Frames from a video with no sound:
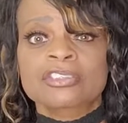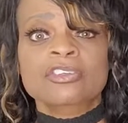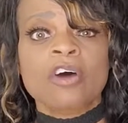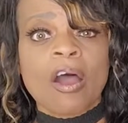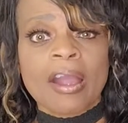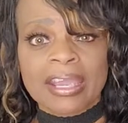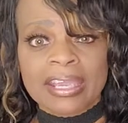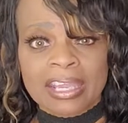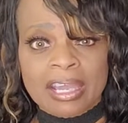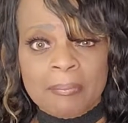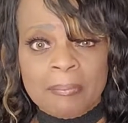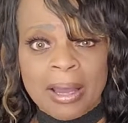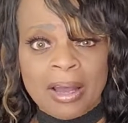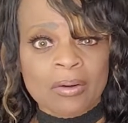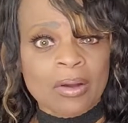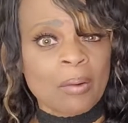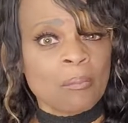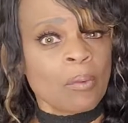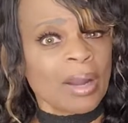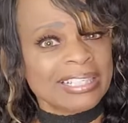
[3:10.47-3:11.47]
talking
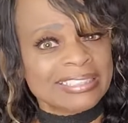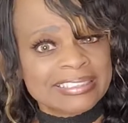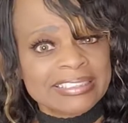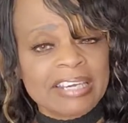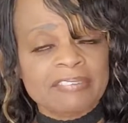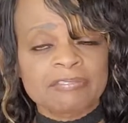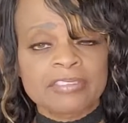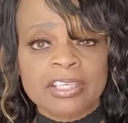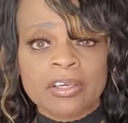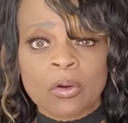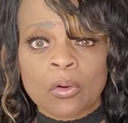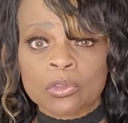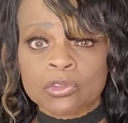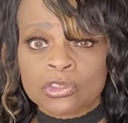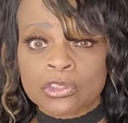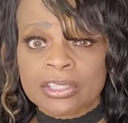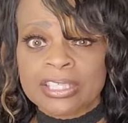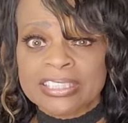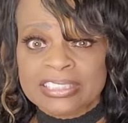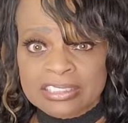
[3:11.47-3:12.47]
about why safety
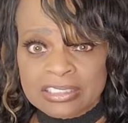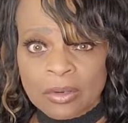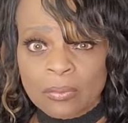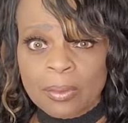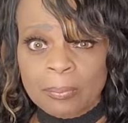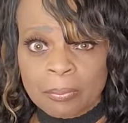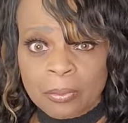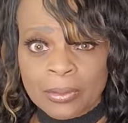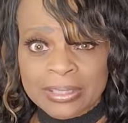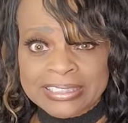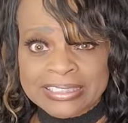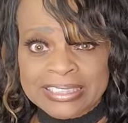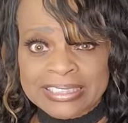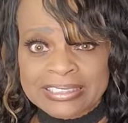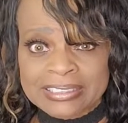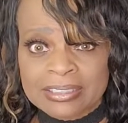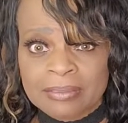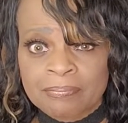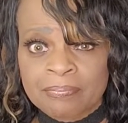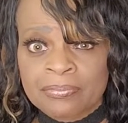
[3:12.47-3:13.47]
culture is so
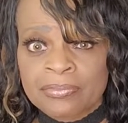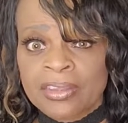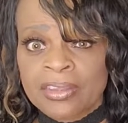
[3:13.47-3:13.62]
important.